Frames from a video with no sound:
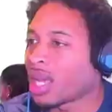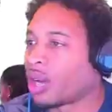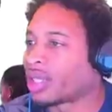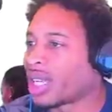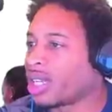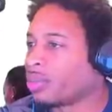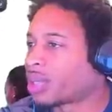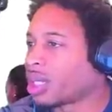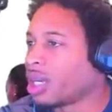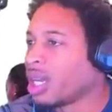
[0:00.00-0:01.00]
oh, is that
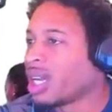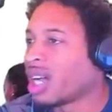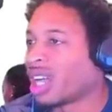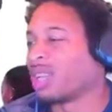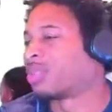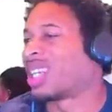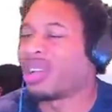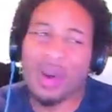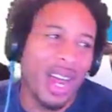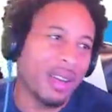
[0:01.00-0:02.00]
MT? Oh, uh, MT.
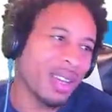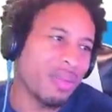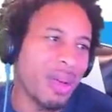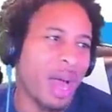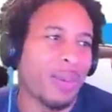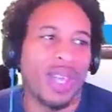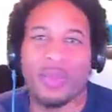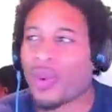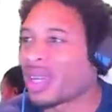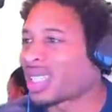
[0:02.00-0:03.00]
But them my player
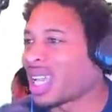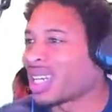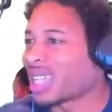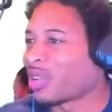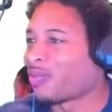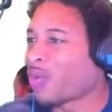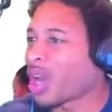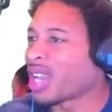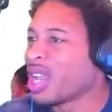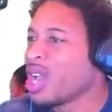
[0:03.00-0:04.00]
points ain't nothing.
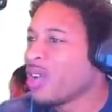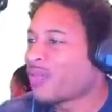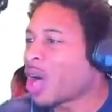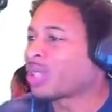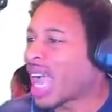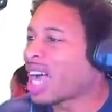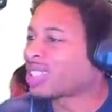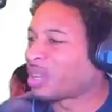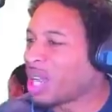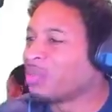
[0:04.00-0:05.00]
40,
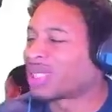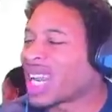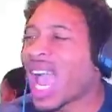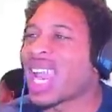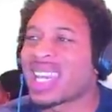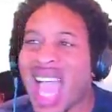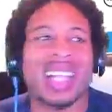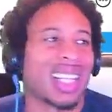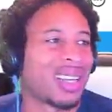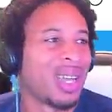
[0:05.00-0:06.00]
4,000 MT ain't
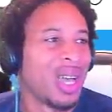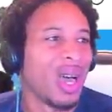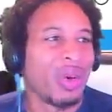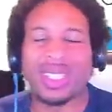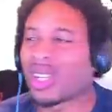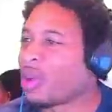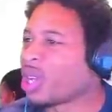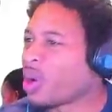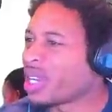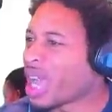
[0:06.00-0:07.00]
nothing. What you gonna
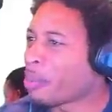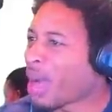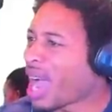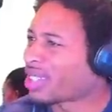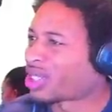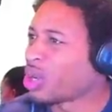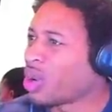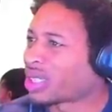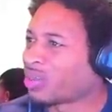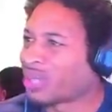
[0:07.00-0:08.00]
do with that? Buy a shoe
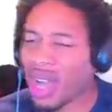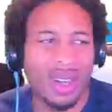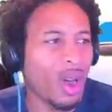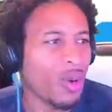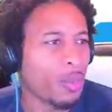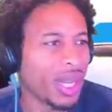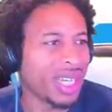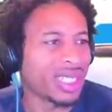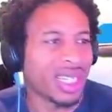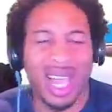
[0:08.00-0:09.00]
or some dog or
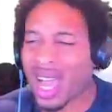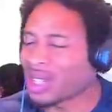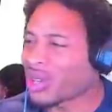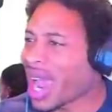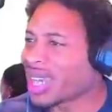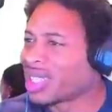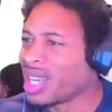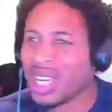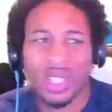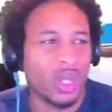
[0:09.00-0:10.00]
replenish your contract?
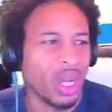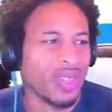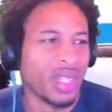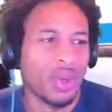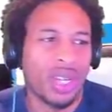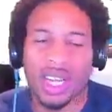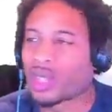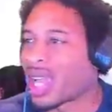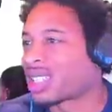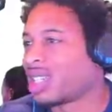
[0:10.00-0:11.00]
Do you even do
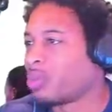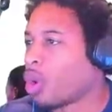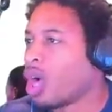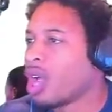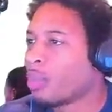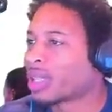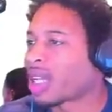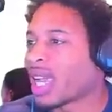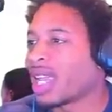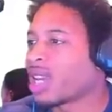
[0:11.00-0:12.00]
contracts anymore? But
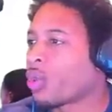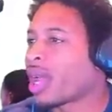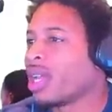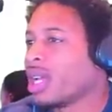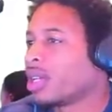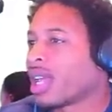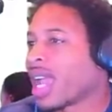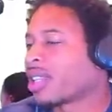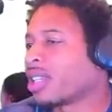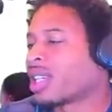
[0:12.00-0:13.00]
hey, anyway, the
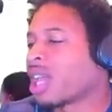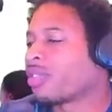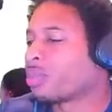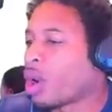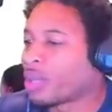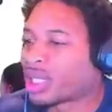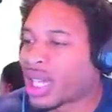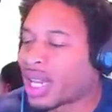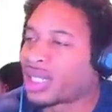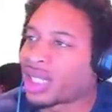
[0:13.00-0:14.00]
Anthony Davis Moments
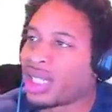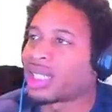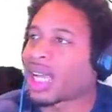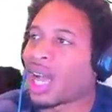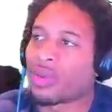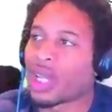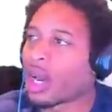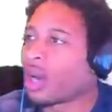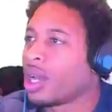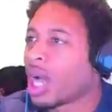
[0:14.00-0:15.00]
Challenge is out
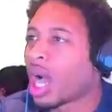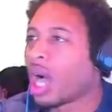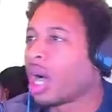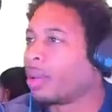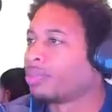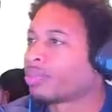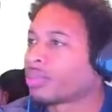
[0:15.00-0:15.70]
there. Um,